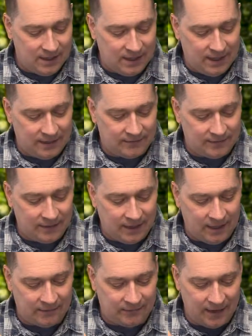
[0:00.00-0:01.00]
it's,
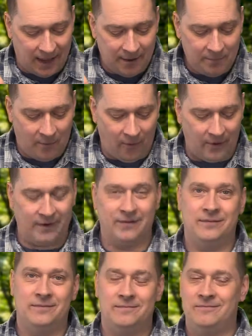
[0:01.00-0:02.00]
it's not
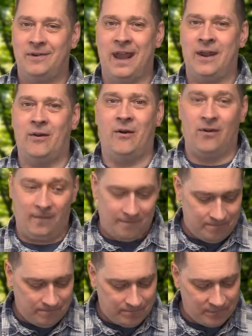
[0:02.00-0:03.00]
important at all
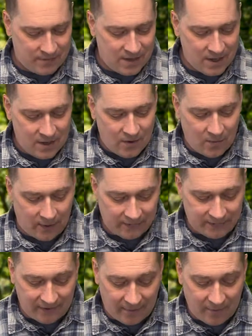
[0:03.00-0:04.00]
what
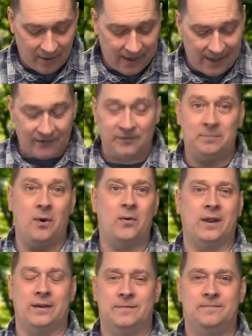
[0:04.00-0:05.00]
someone has
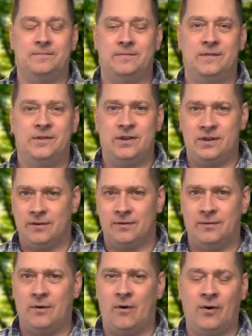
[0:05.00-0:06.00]
spoken to you
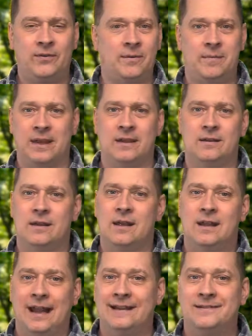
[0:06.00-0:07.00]
or to me.
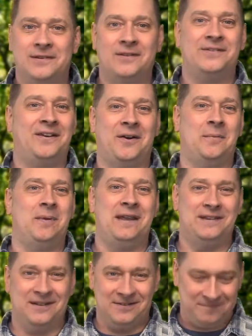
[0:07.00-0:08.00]
That's just their
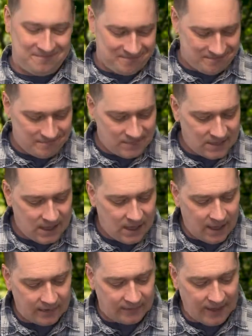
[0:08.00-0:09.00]
opinion.
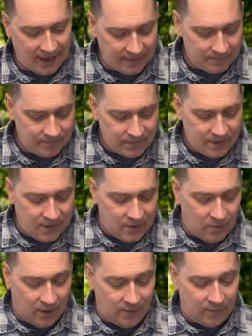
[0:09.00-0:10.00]
It's not
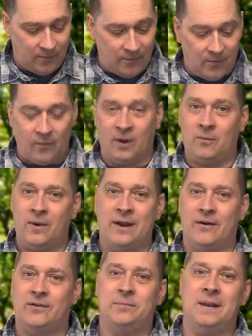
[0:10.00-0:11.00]
what, what we
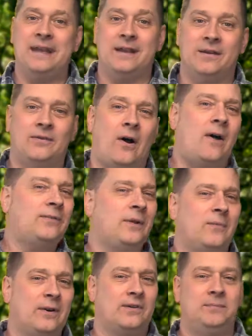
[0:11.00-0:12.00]
are speaking, because often
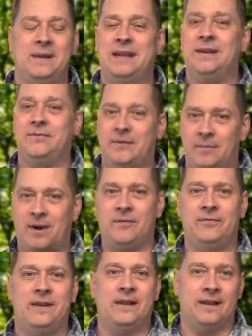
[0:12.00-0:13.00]
we're speaking from our
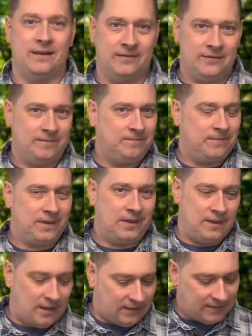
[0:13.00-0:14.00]
feelings.
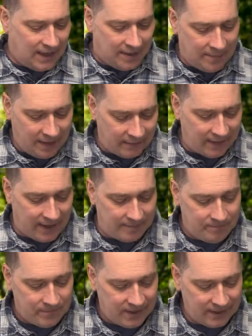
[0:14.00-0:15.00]
It's not about that.
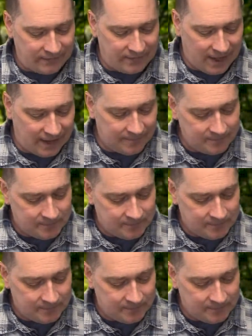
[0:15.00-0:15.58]
It's not